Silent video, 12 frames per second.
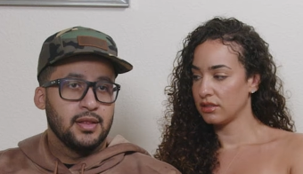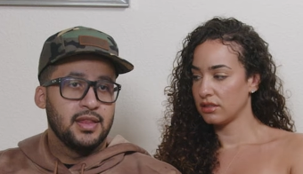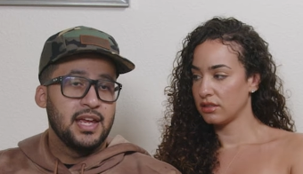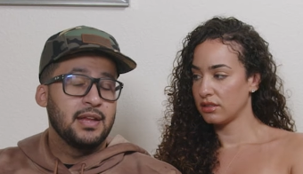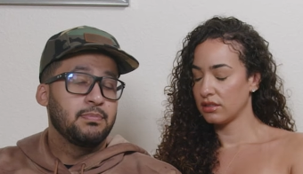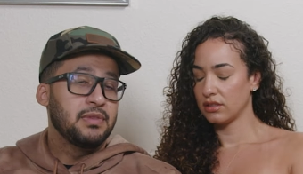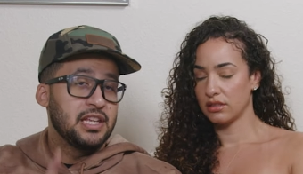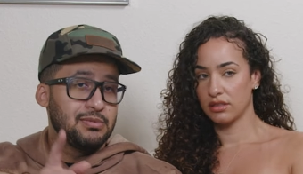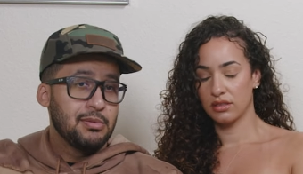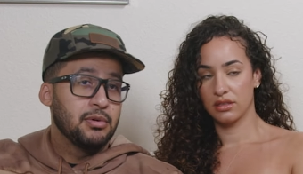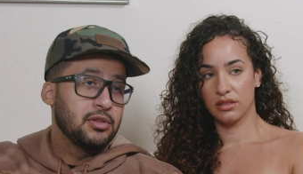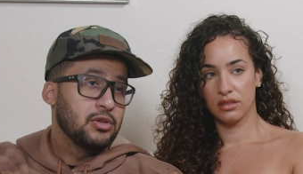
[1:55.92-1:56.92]
Speaker 1: They these
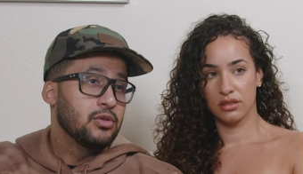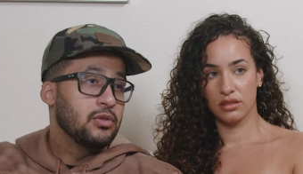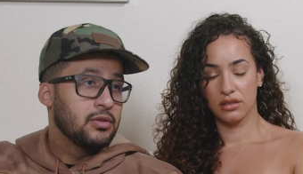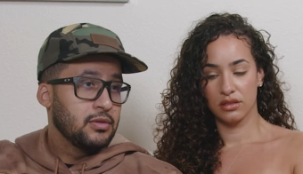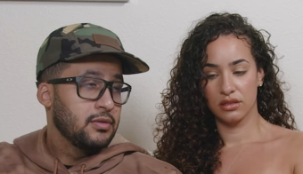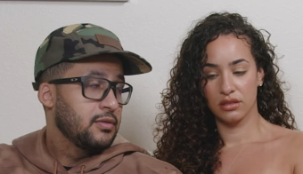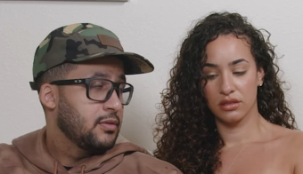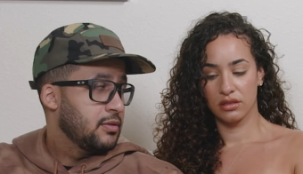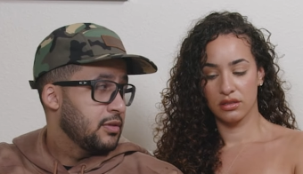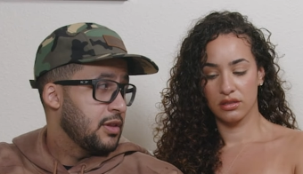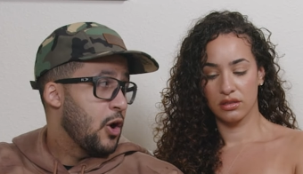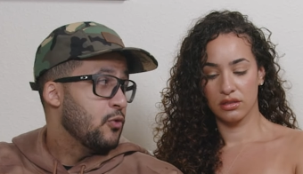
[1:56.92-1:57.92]
people threw
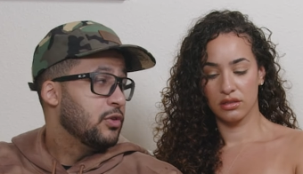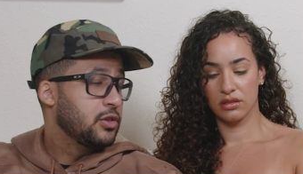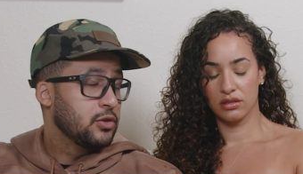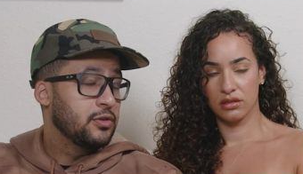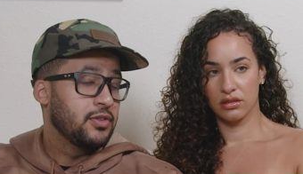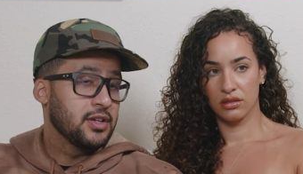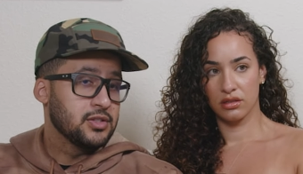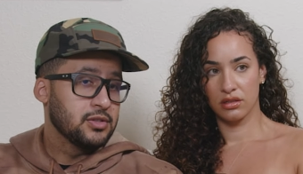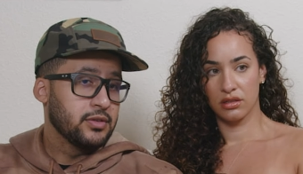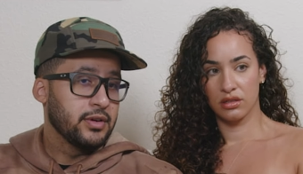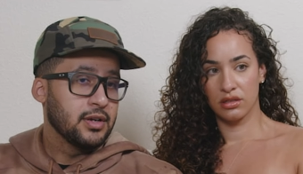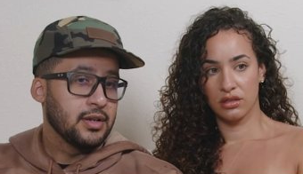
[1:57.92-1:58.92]
overthrew Fetcher
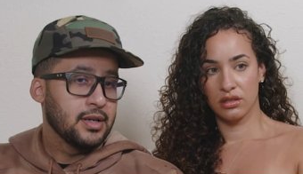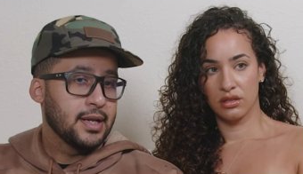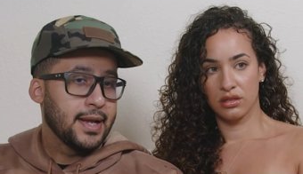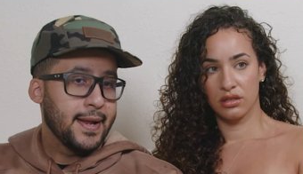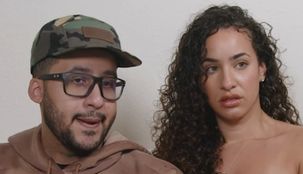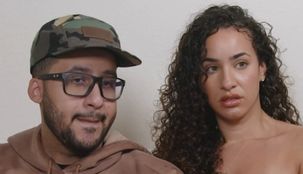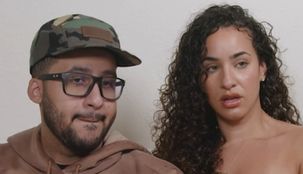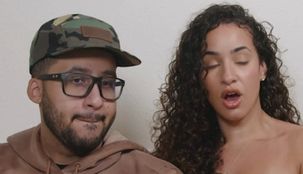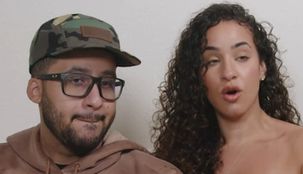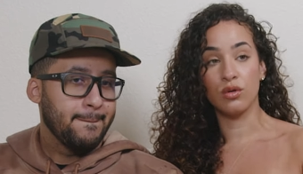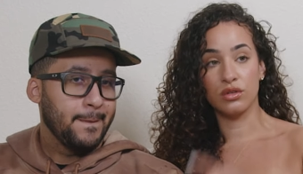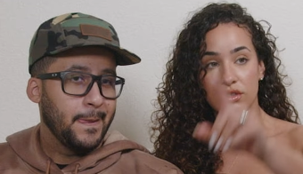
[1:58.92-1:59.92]
already.
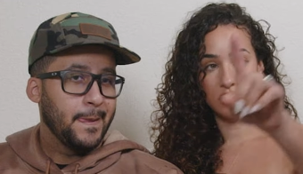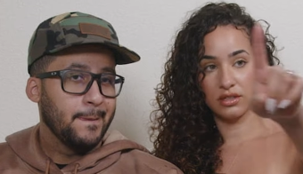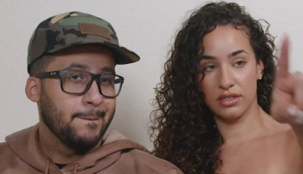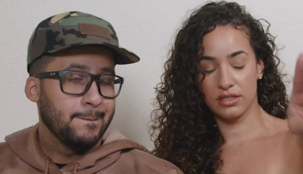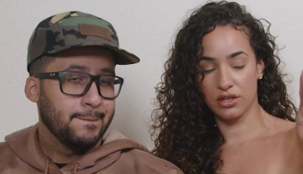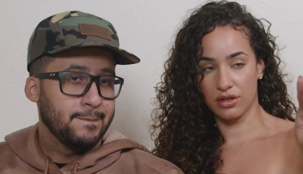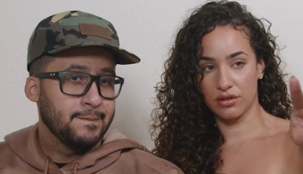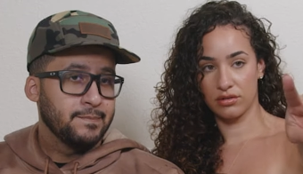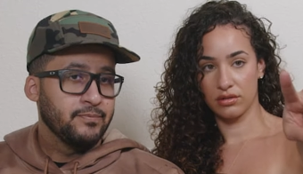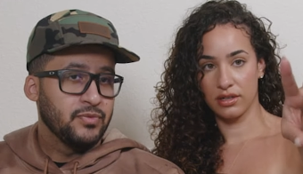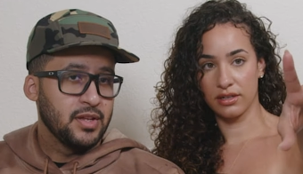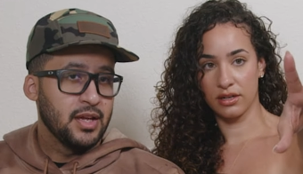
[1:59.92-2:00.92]
Speaker 2: Oh, this girl
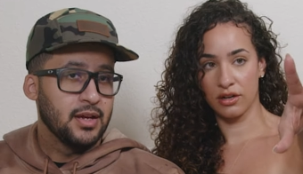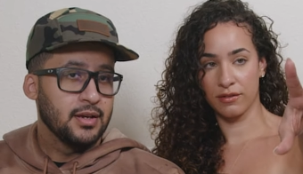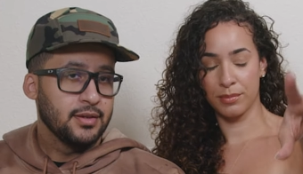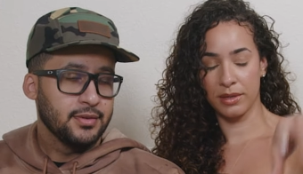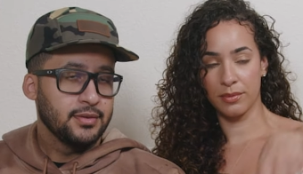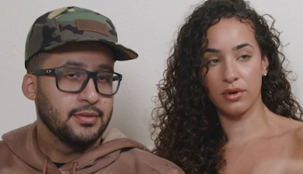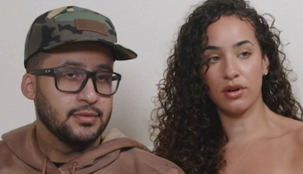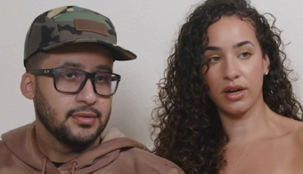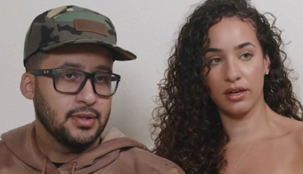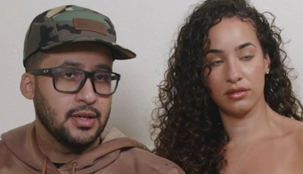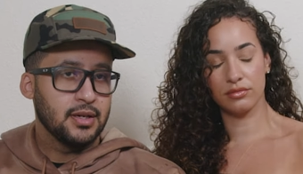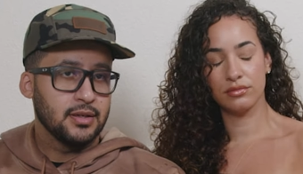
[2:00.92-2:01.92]
and yeah. her people.
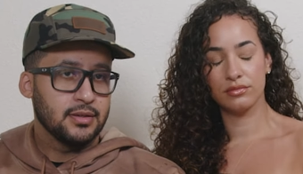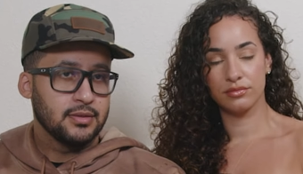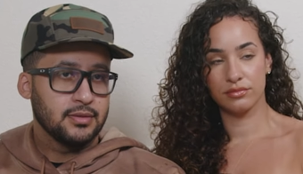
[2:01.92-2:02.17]
Okay. Yeah.